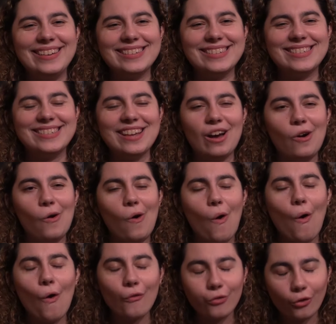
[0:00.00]
So
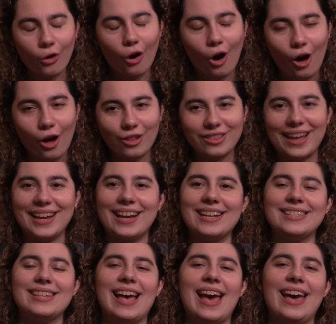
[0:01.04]
overall, like I
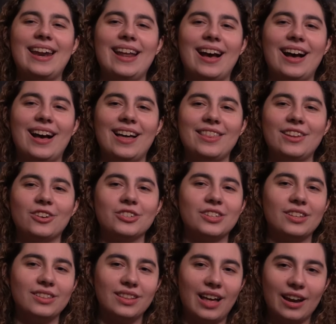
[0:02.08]
said, there was a
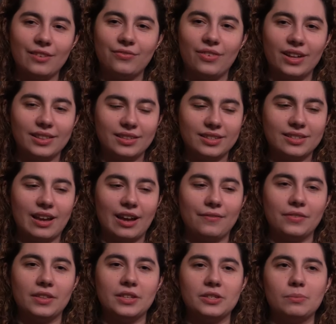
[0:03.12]
lot of fun stuff
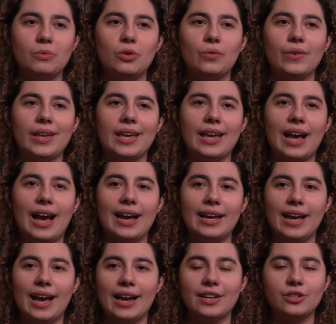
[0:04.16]
in this movie.
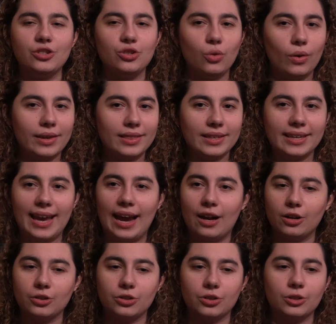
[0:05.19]
I enjoyed the
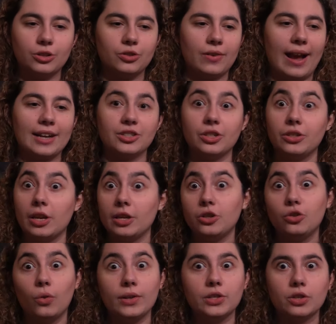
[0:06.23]
character interactions. I
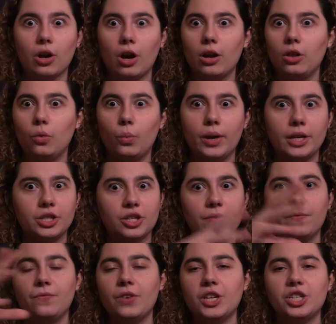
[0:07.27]
enjoyed Scarlet Witch
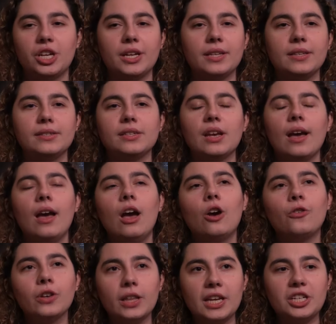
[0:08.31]
and Vision's
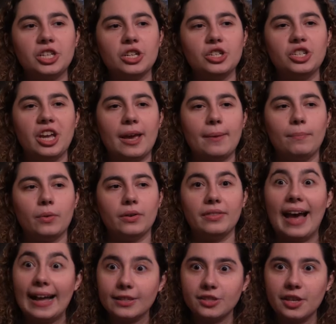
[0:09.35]
relationship, where
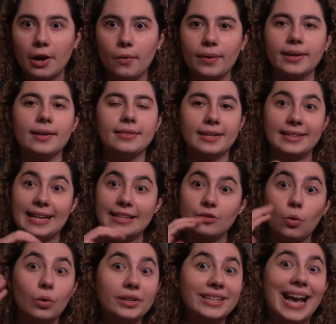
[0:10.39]
that's going. I think that's
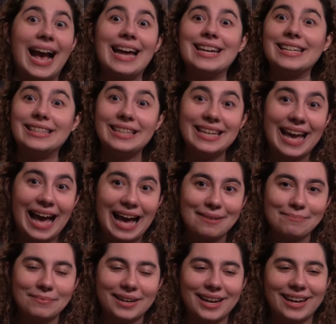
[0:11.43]
organically
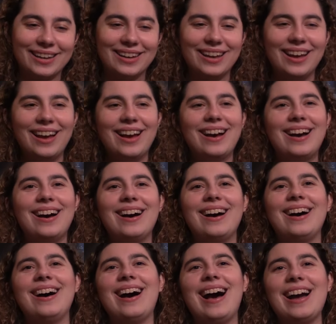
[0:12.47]
happening.
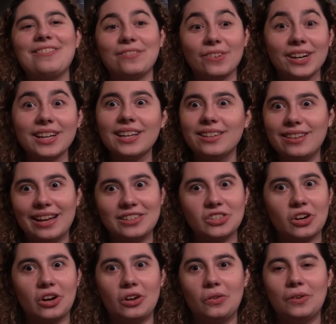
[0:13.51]
I really like
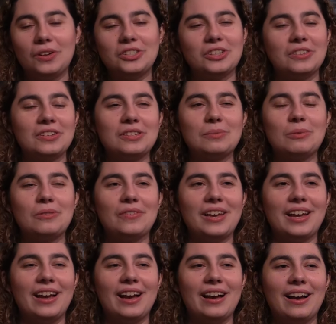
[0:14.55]
Scarlet Witch in this
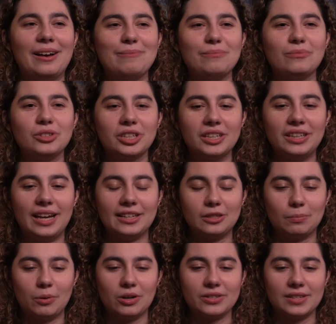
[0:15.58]
movie. Really liked
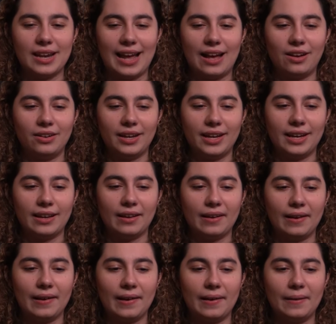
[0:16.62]
her personality.
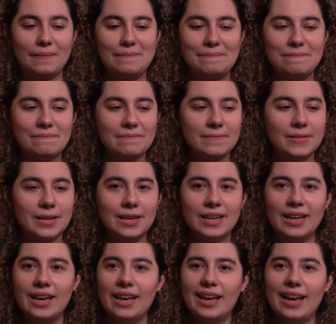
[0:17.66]

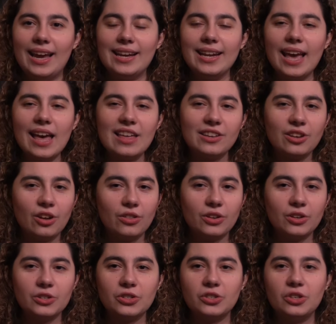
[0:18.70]
And yeah, you know,
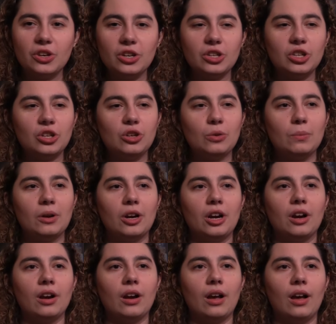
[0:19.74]
there's good
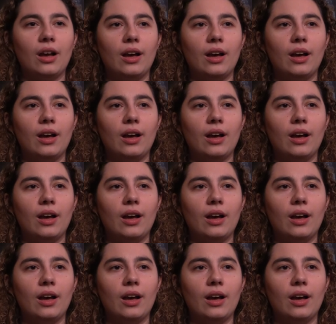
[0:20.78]
humor.